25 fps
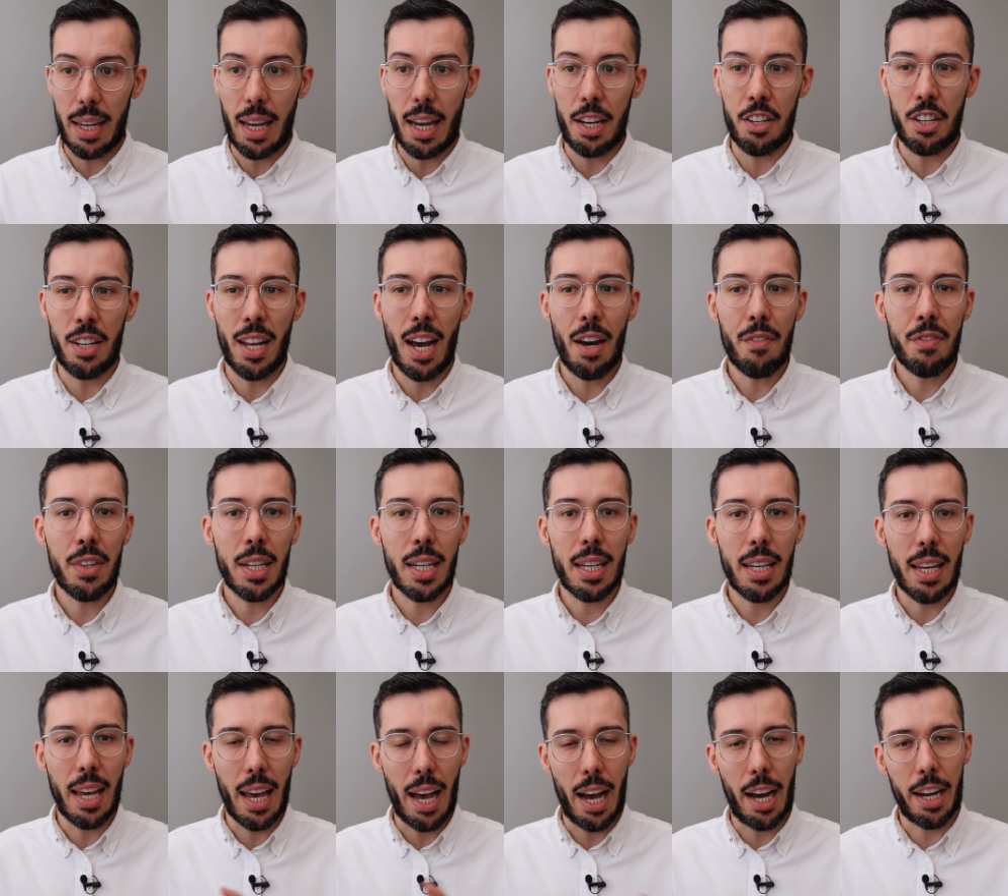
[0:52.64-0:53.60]
Again, you have to
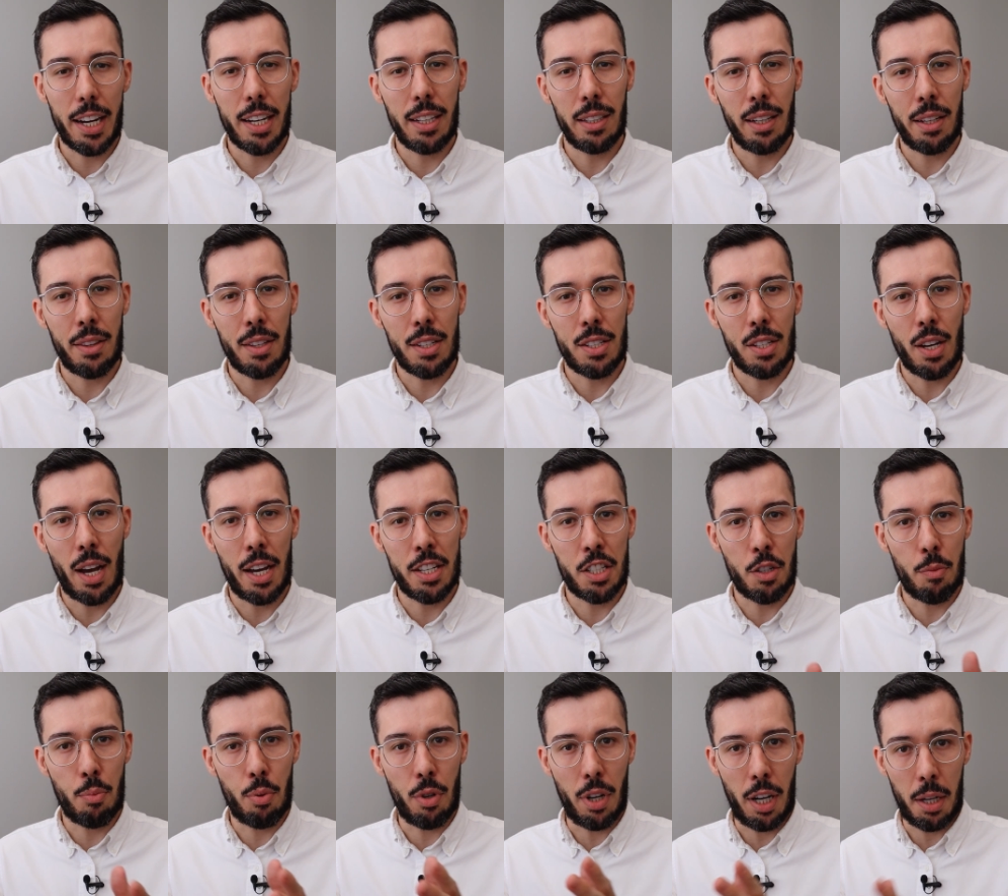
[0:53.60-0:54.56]
calculate the size
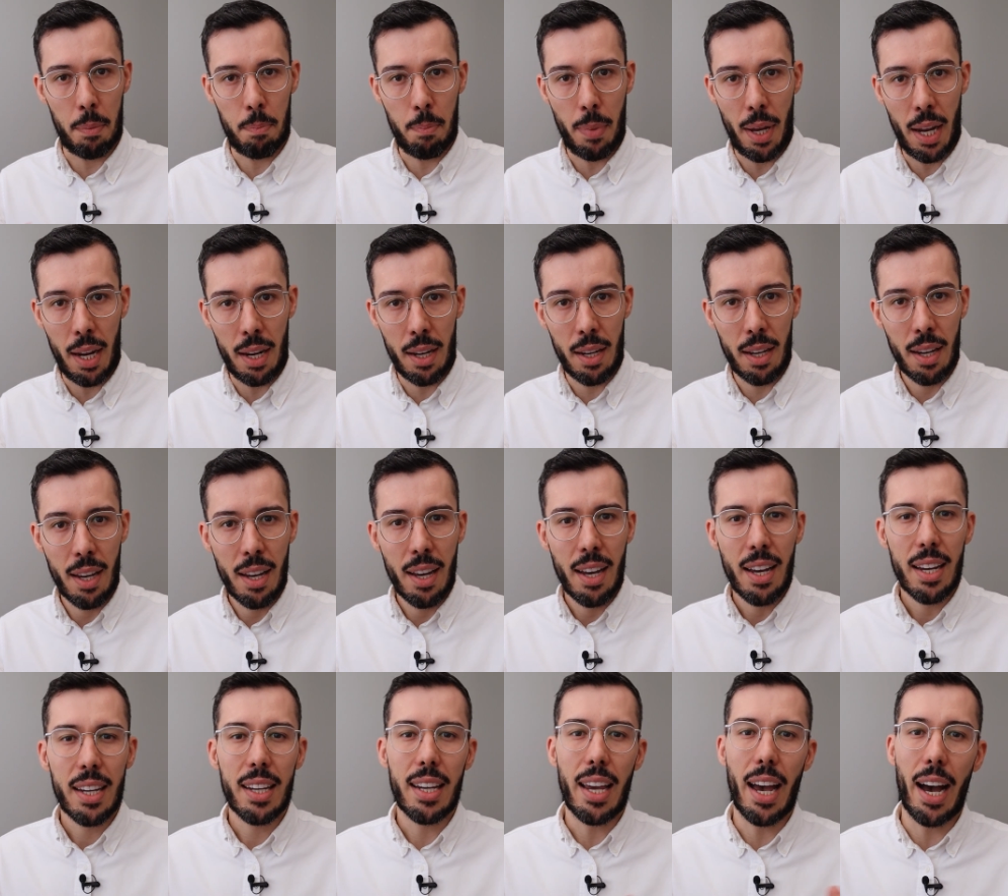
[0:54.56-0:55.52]
of product B,
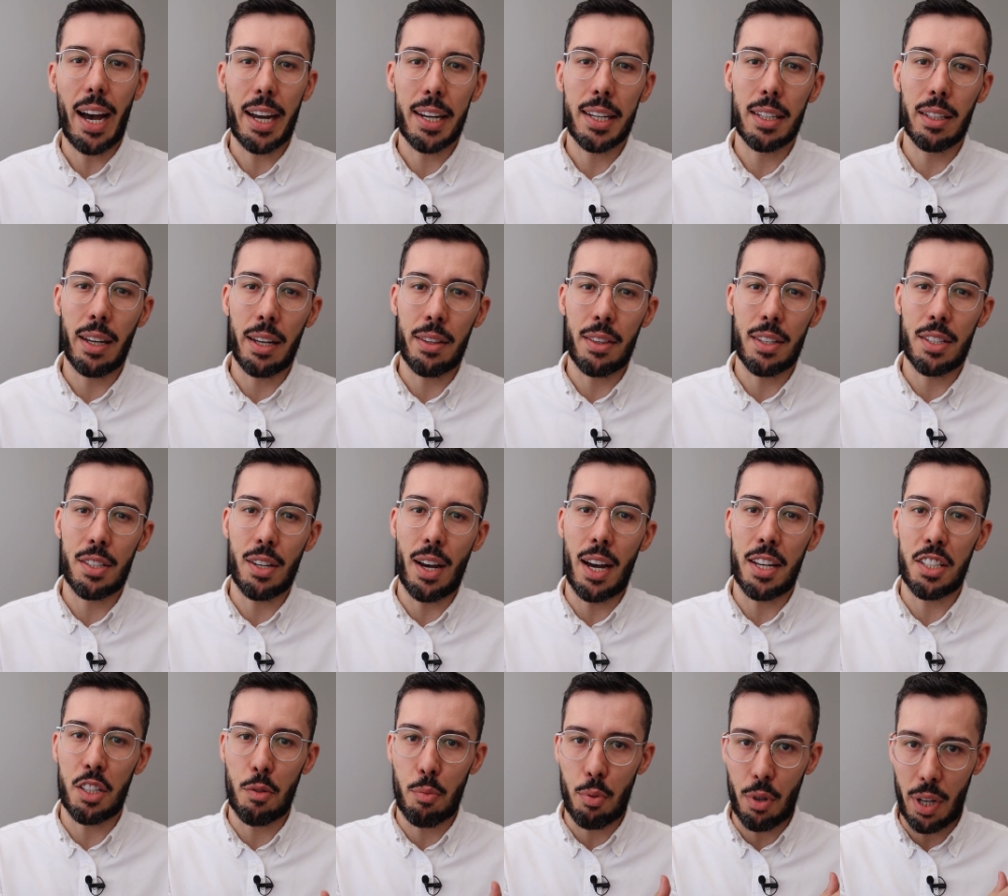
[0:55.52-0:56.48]
calculate the
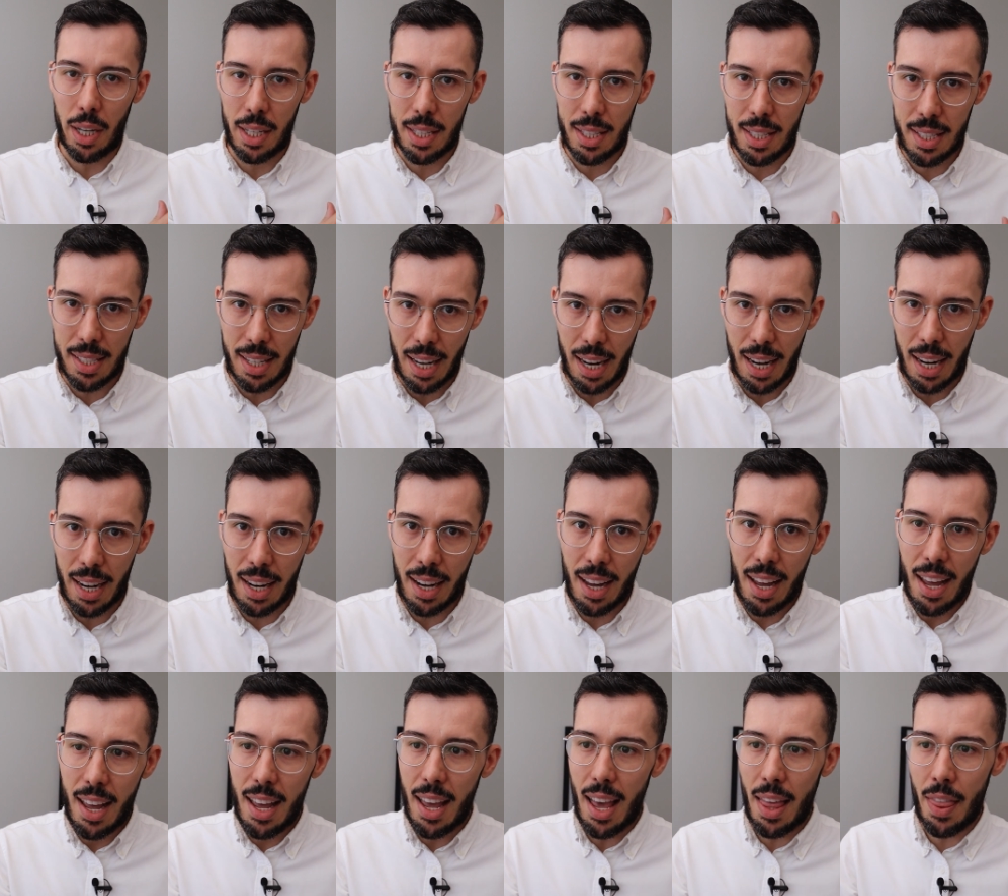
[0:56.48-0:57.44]
size of product C,
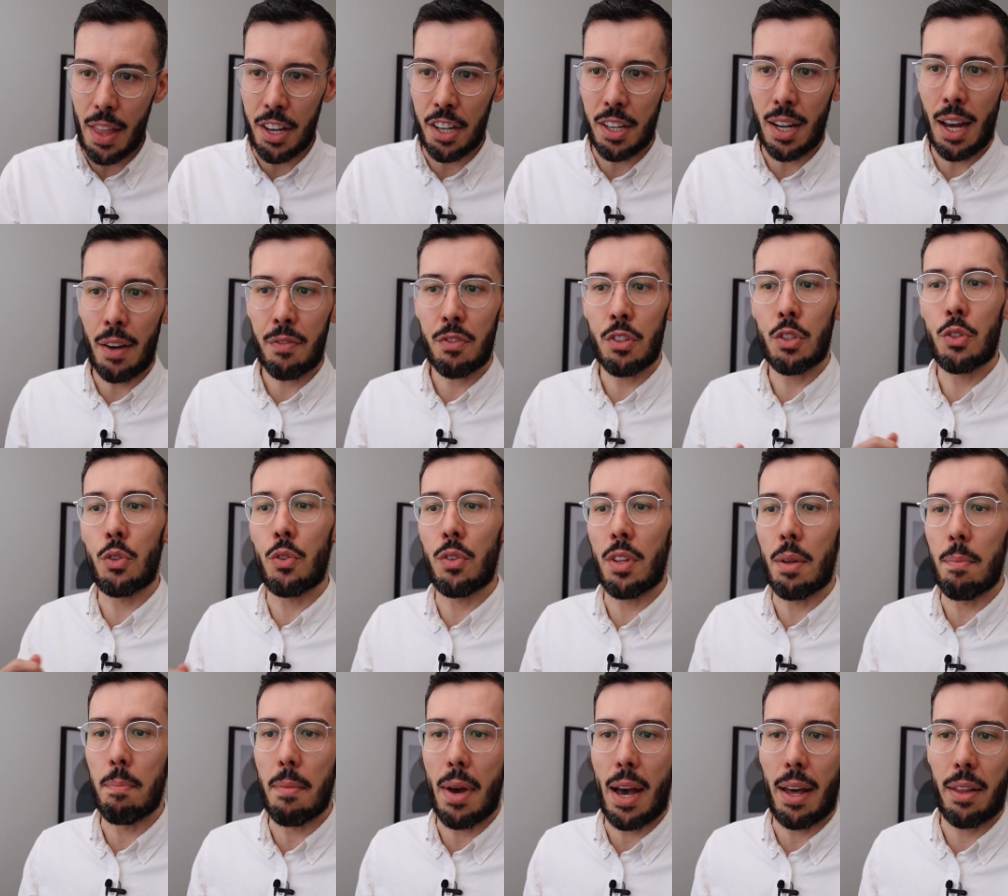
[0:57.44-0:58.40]
and then you have to do
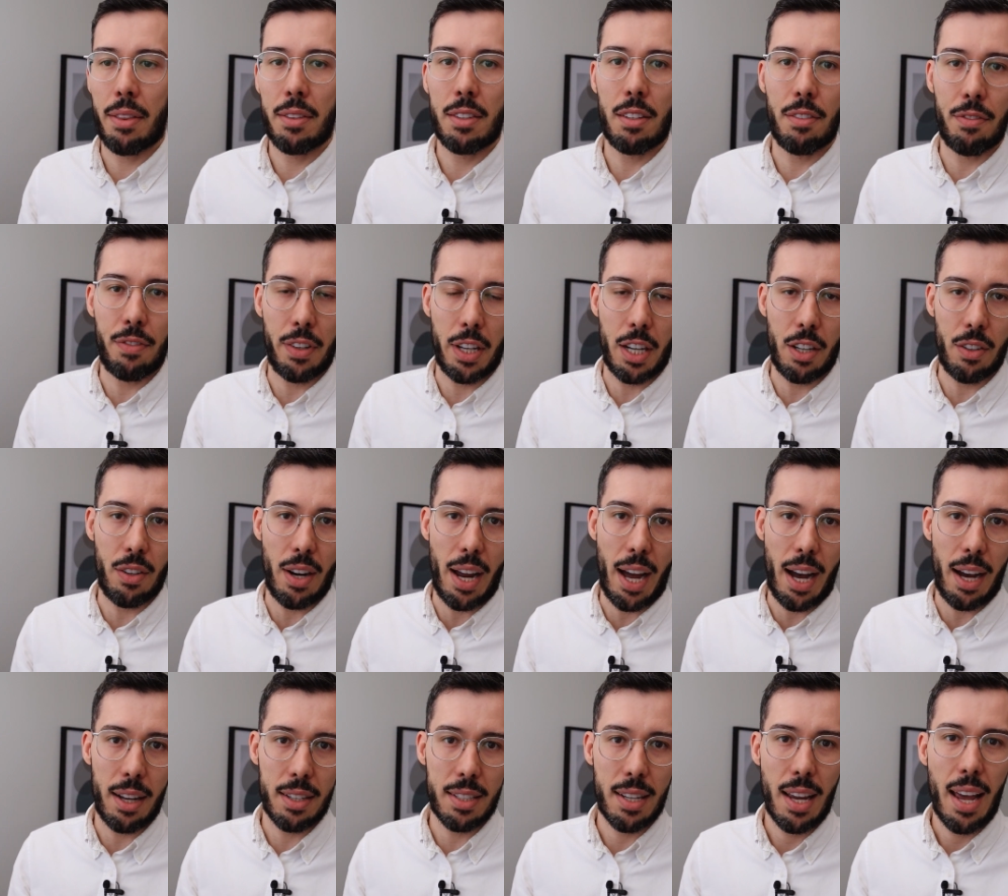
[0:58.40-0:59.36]
the math to figure
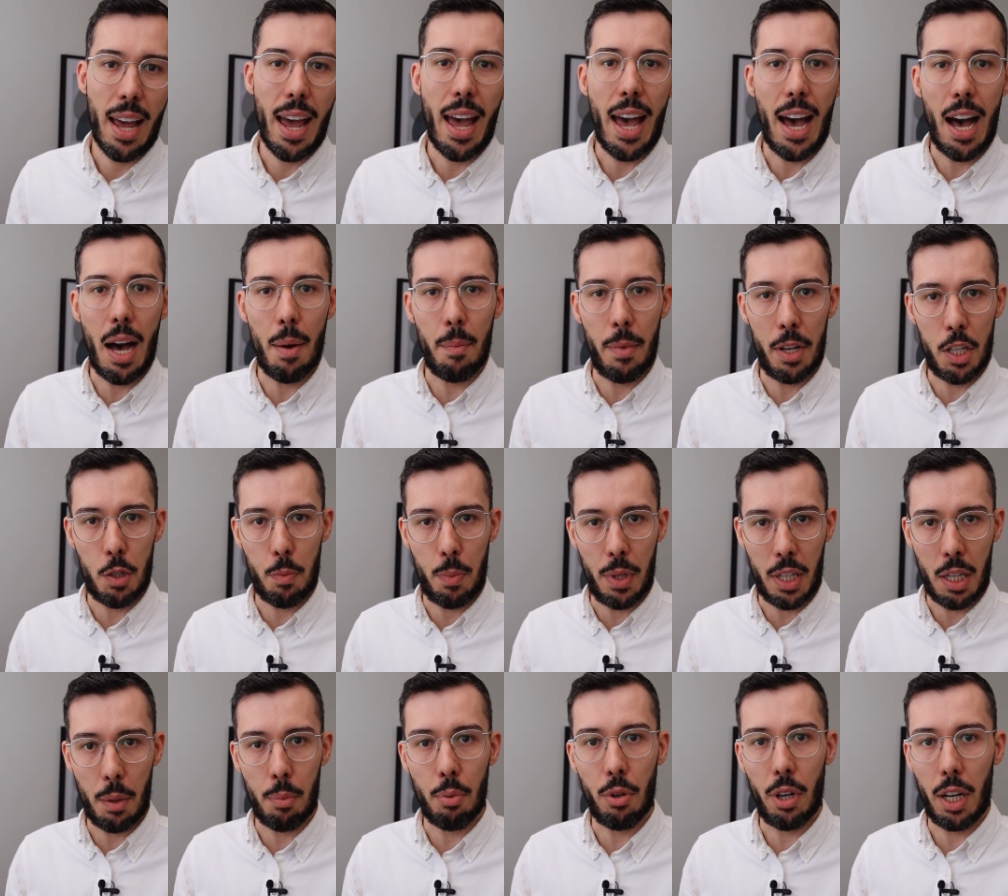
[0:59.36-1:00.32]
out how much
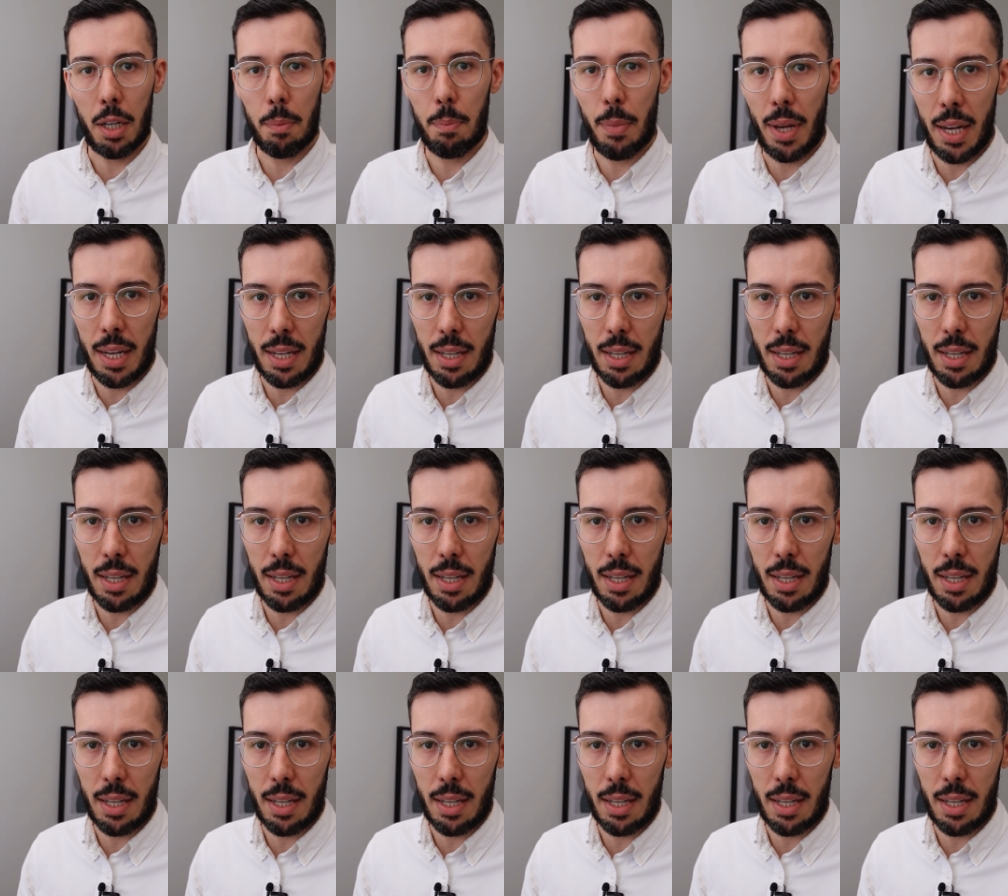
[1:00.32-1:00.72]
bigger product B